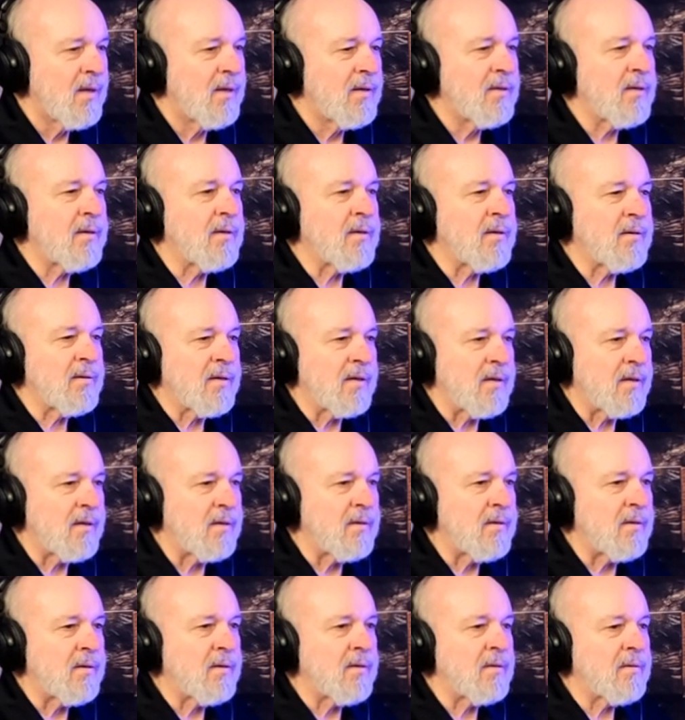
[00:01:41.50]
Yeah,
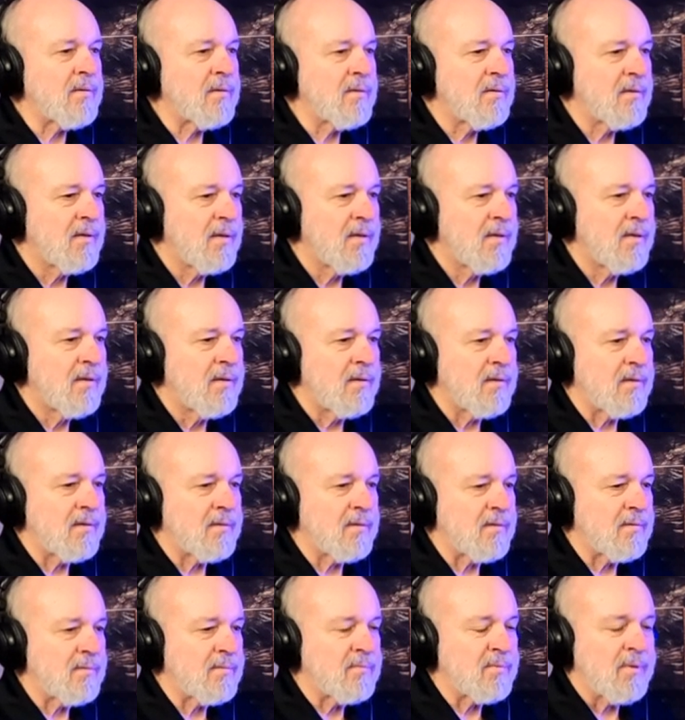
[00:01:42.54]
and
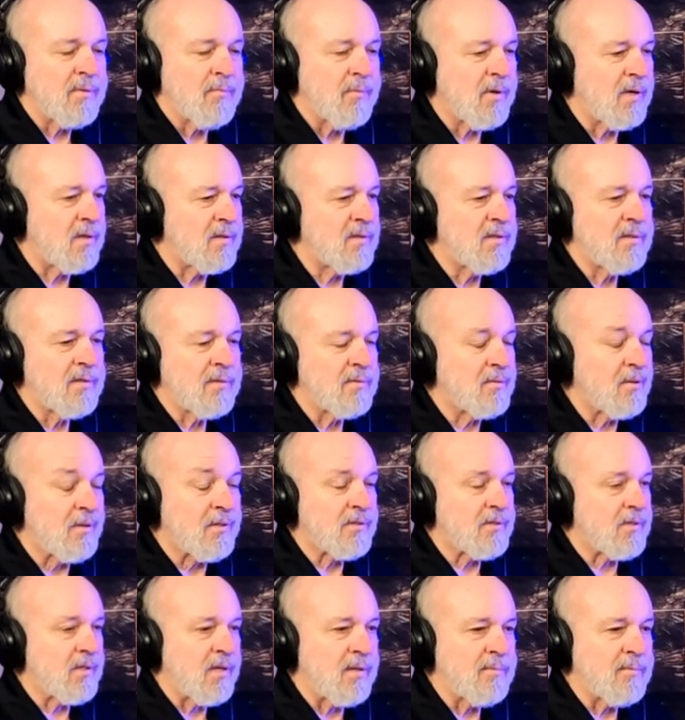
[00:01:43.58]
Juan did a great
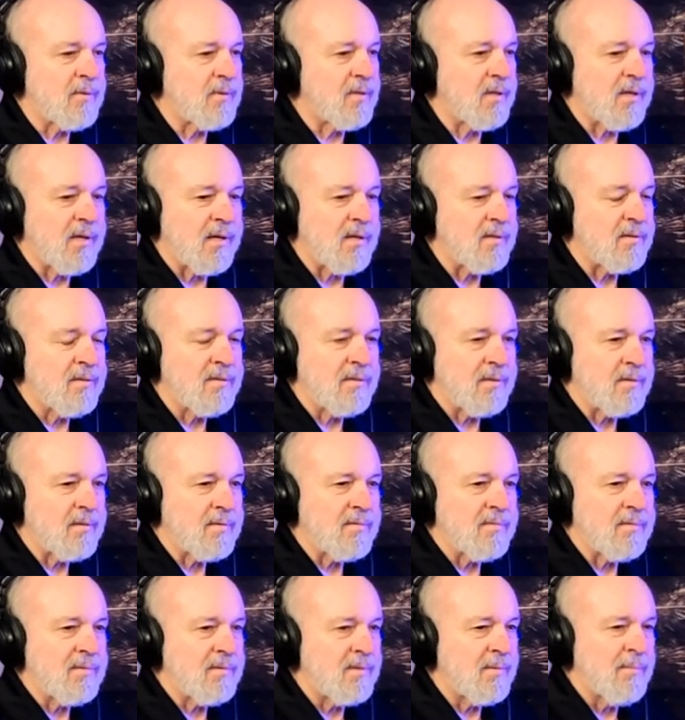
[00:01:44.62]
job with that.
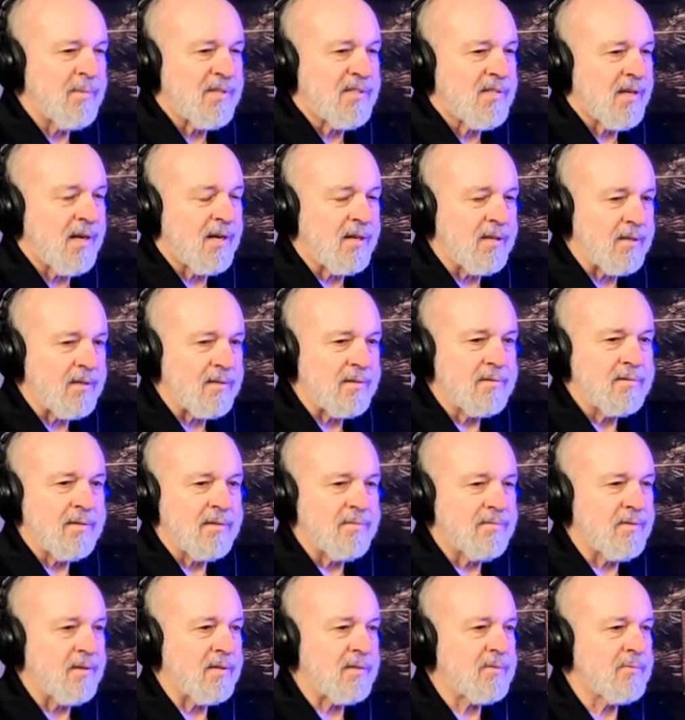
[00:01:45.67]
The metallic
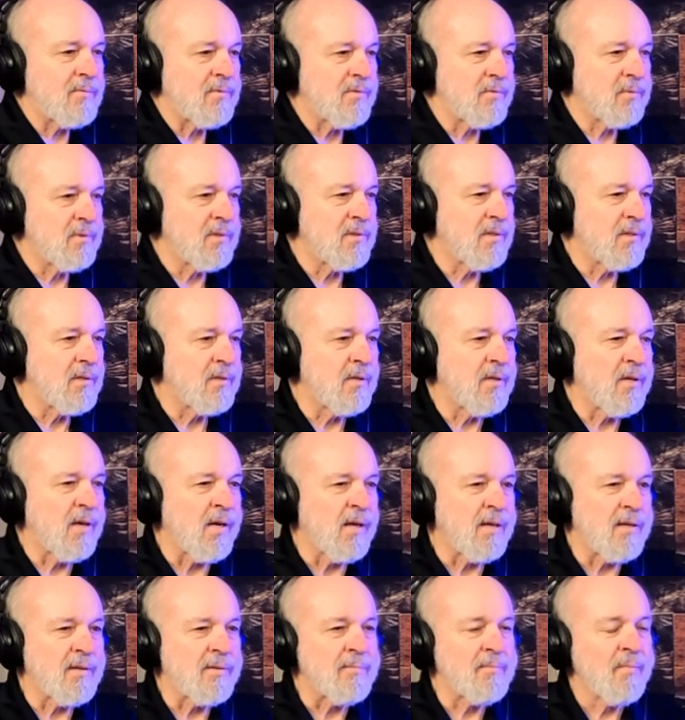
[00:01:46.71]
effect was really good
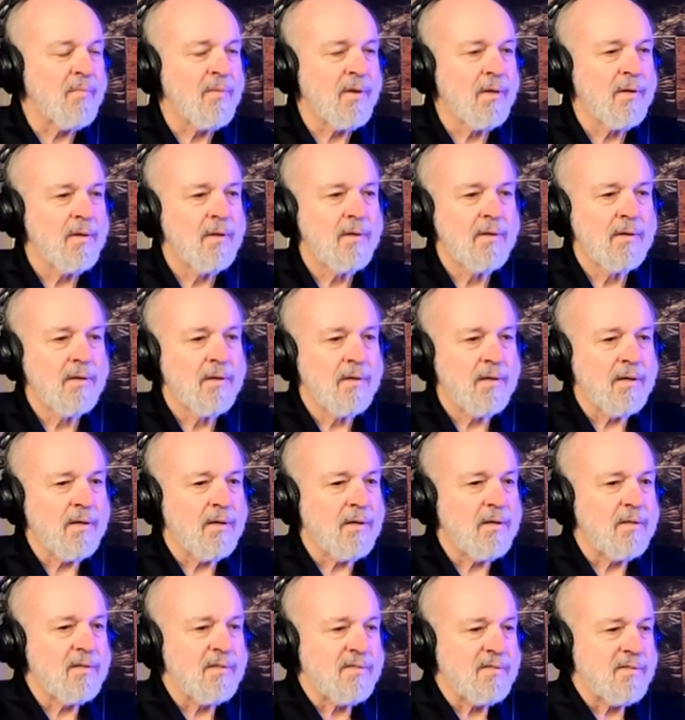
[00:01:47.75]
on it.
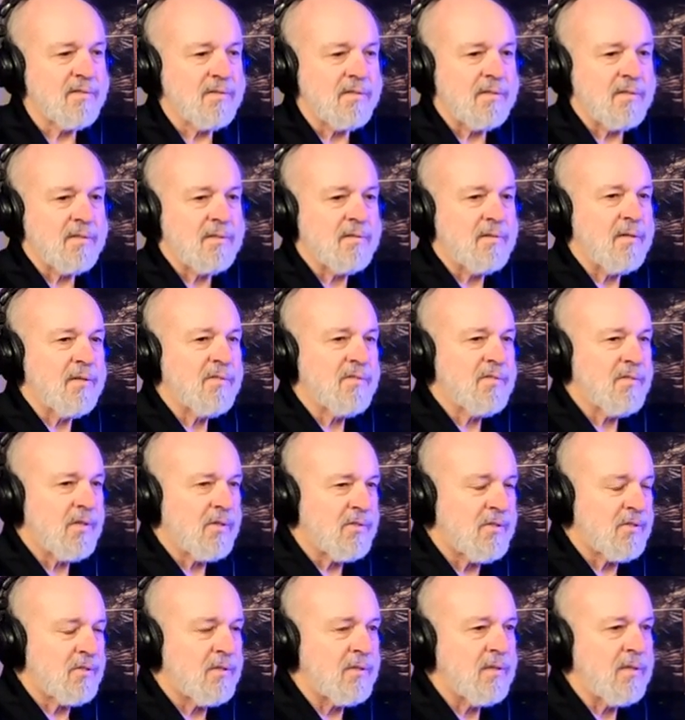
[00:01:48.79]
And it's still
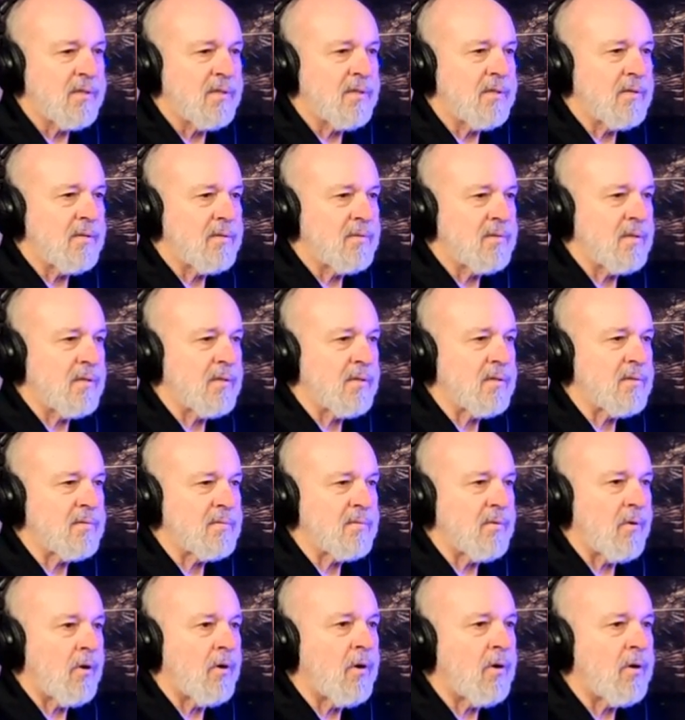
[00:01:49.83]
essentially
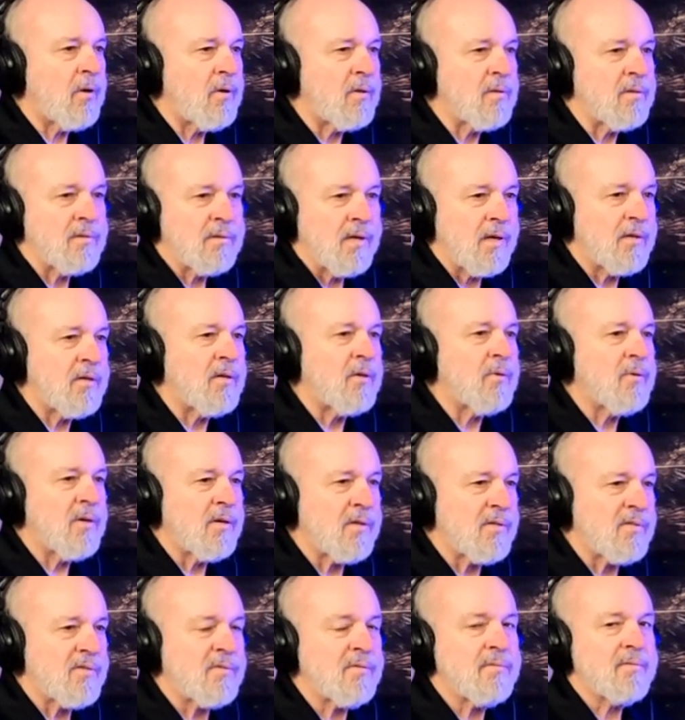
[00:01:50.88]
all
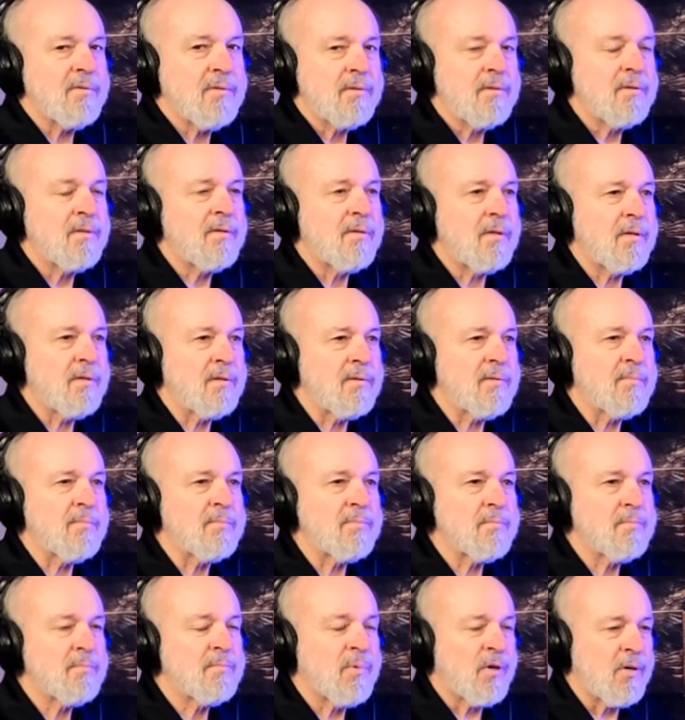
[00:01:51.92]
NOS
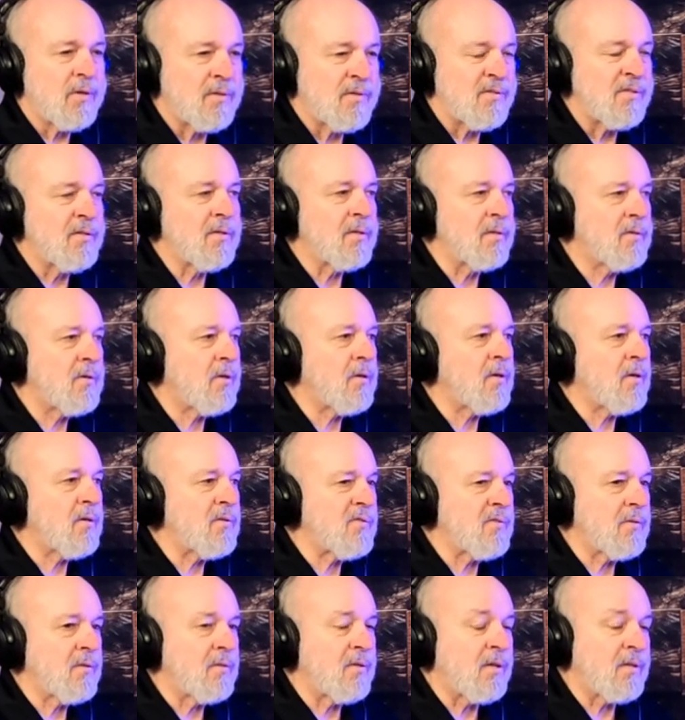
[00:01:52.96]
parts in the car.
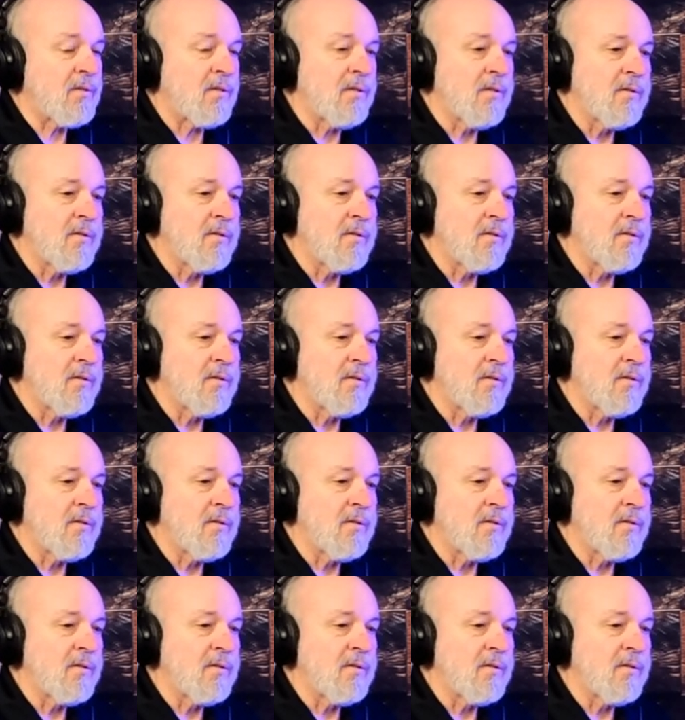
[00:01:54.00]
So like the